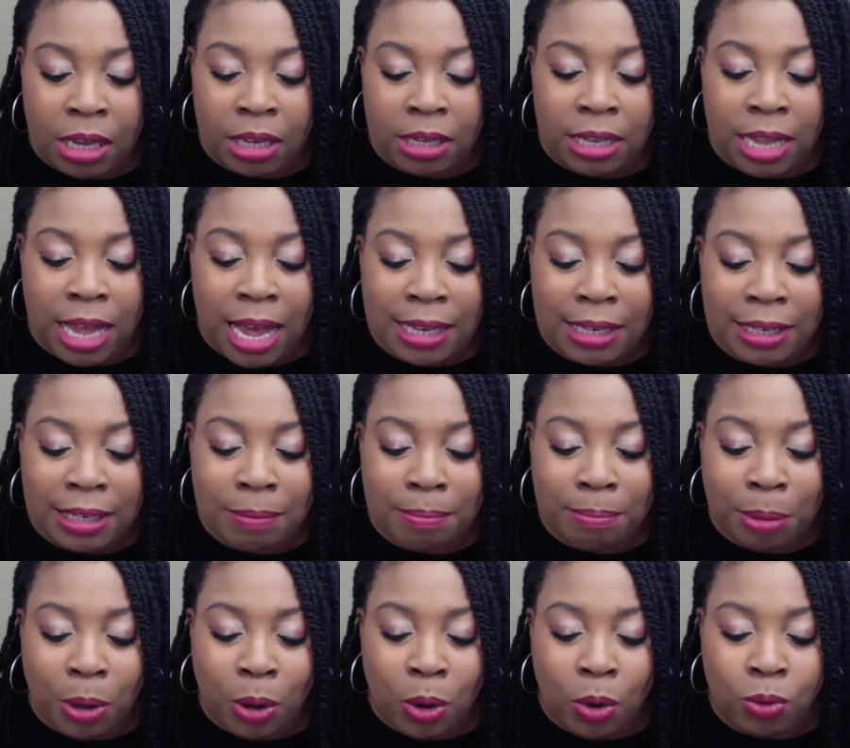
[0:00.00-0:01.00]
That
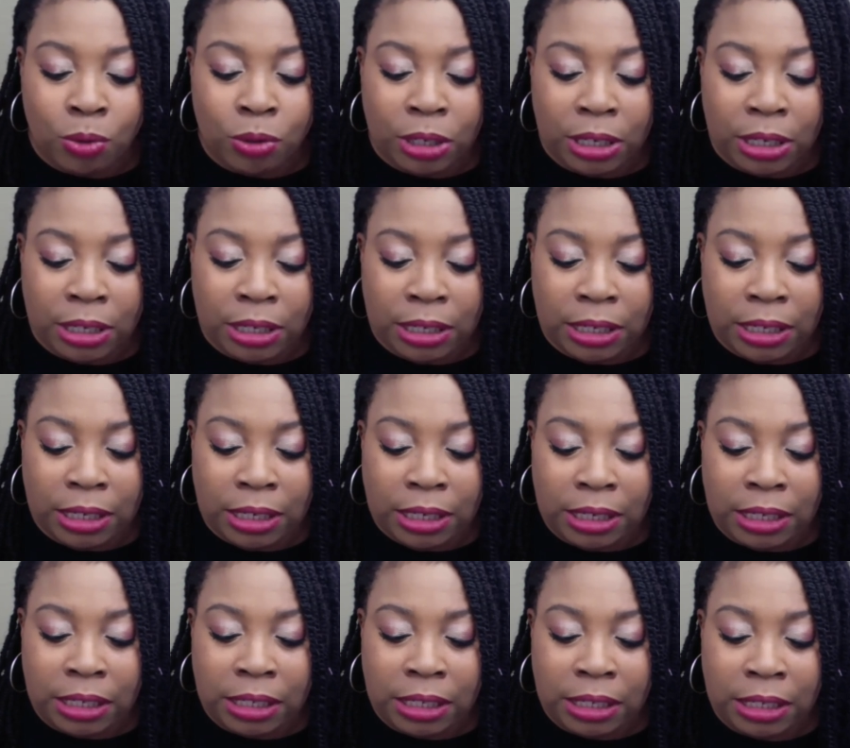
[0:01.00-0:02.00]

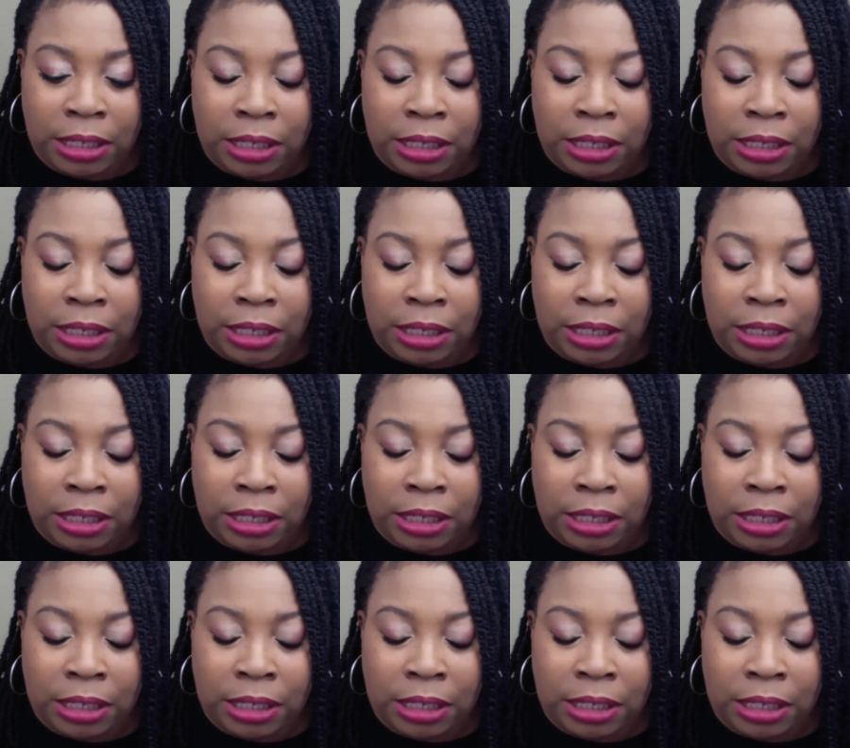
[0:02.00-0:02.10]
supposedly,